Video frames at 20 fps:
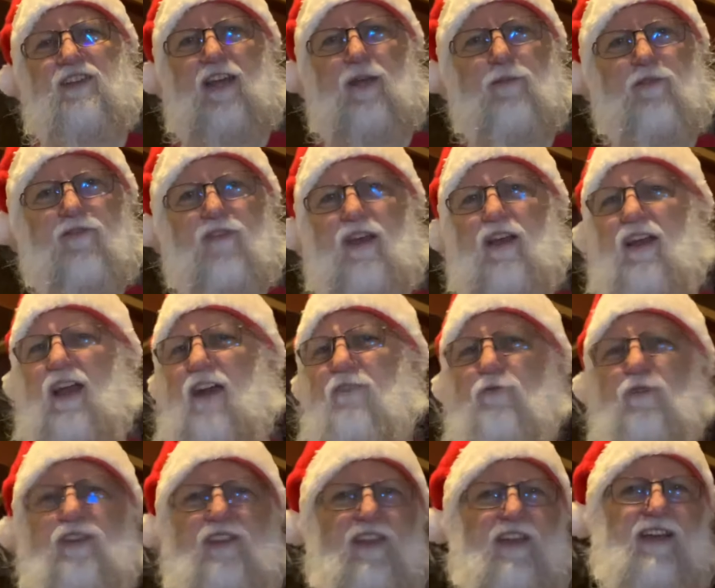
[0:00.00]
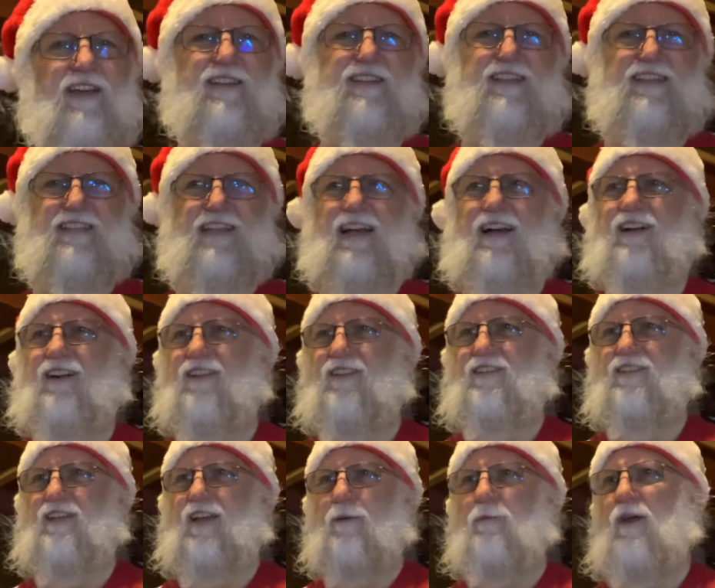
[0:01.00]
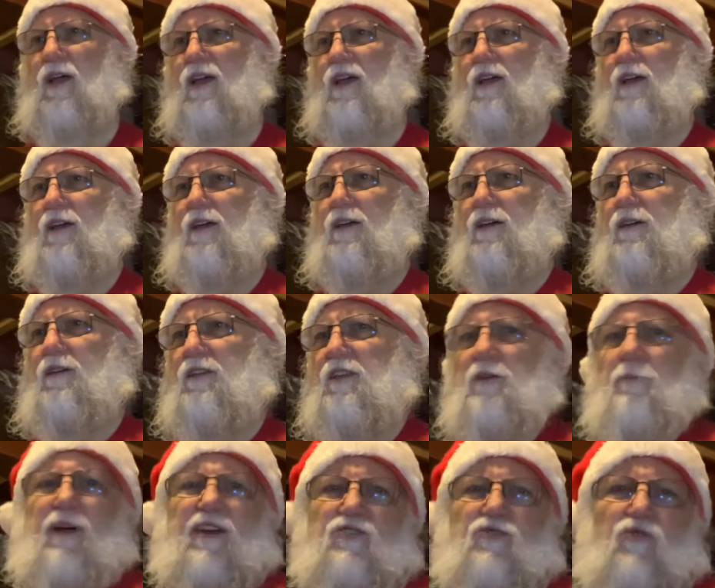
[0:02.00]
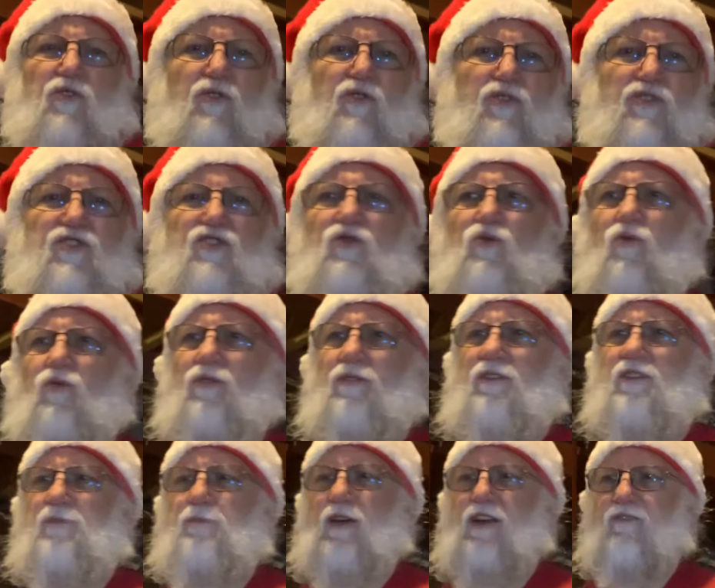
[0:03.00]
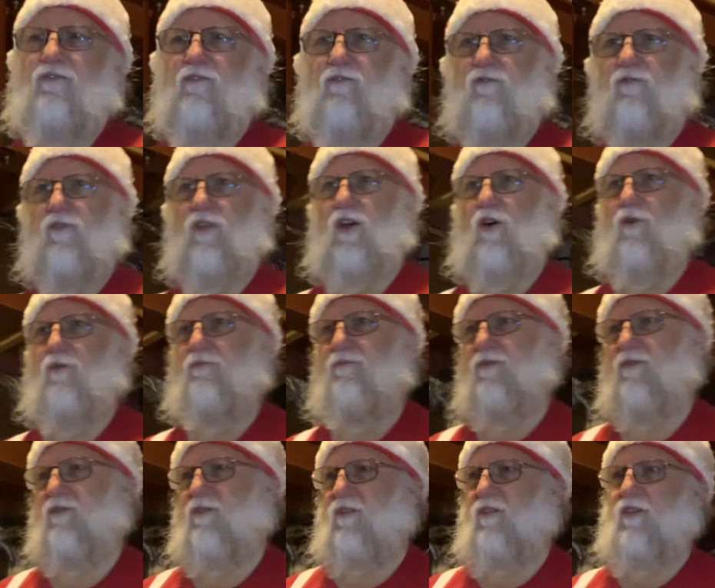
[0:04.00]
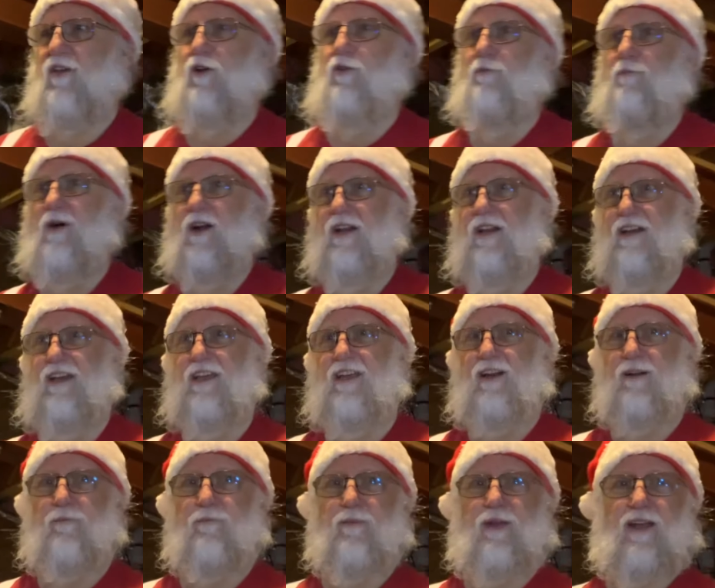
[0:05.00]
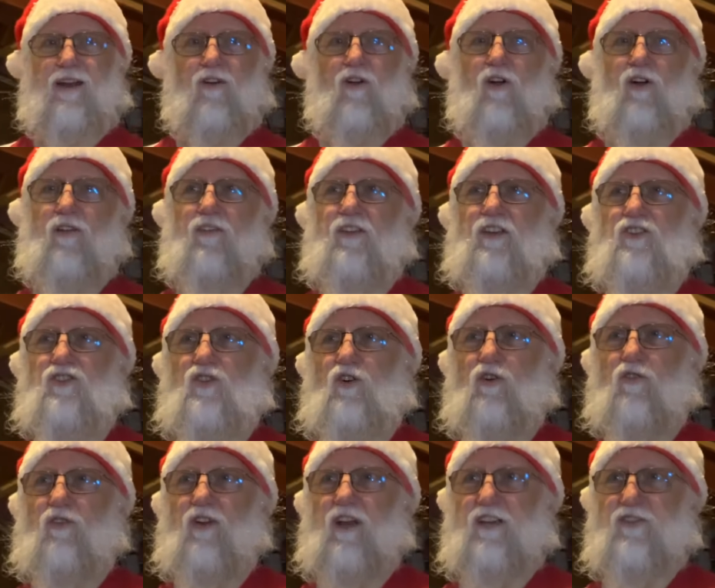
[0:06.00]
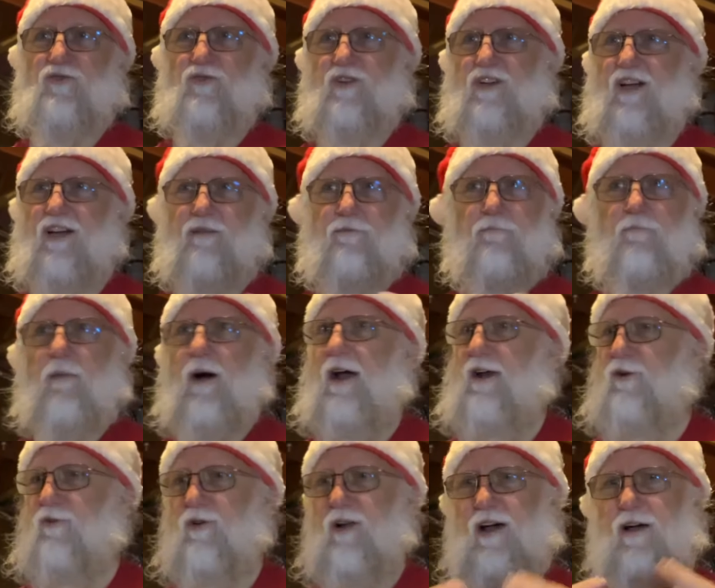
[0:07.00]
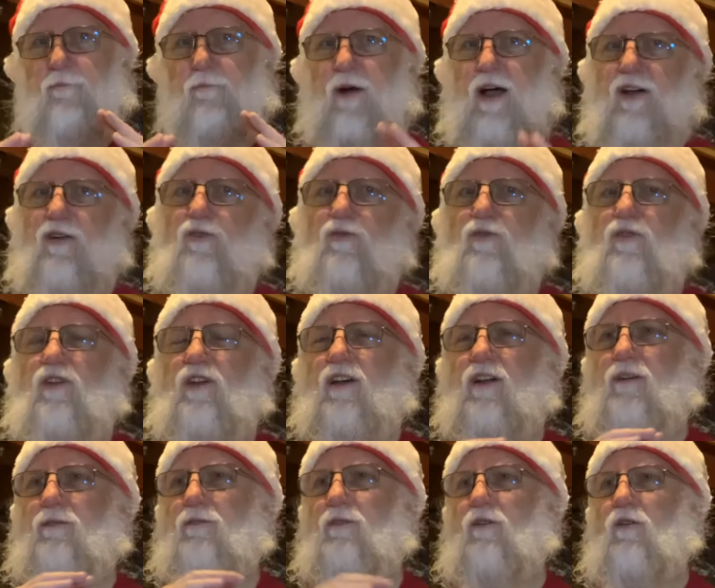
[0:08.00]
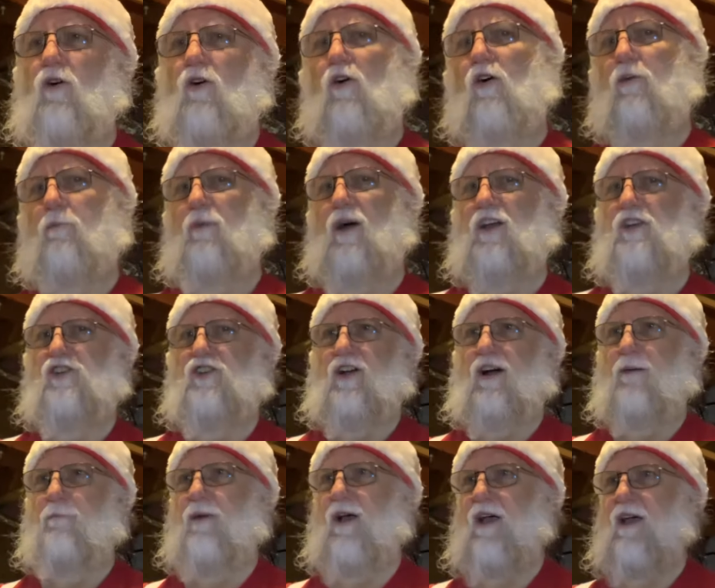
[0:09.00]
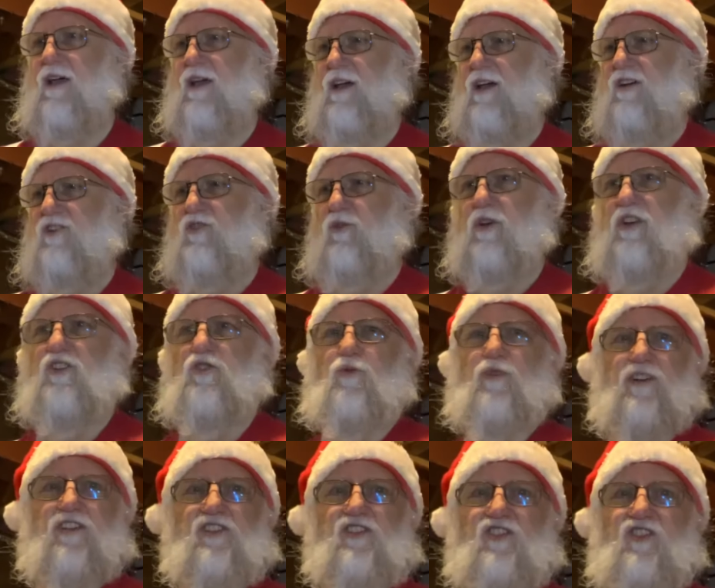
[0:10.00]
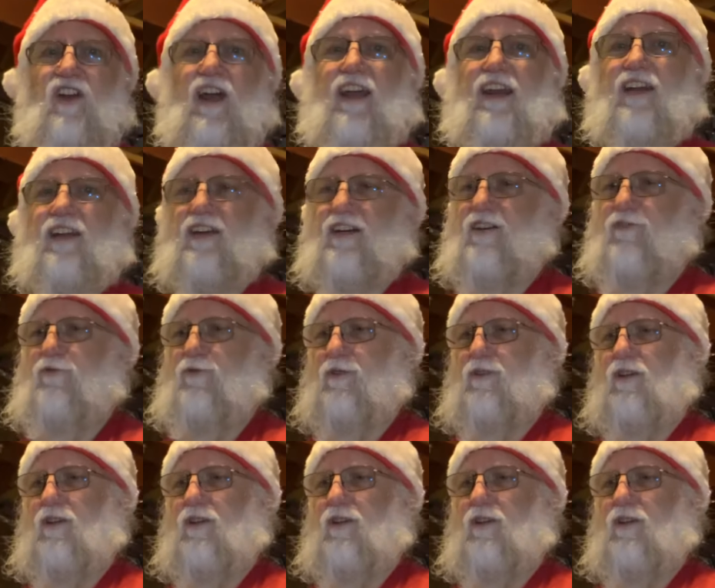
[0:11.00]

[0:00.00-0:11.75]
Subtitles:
If everything's exactly the same, you might as well go to a store and spend, their money to get them, and all of these are laser cut. Mine are not. Mine are done on my shop, so each one's slightly different.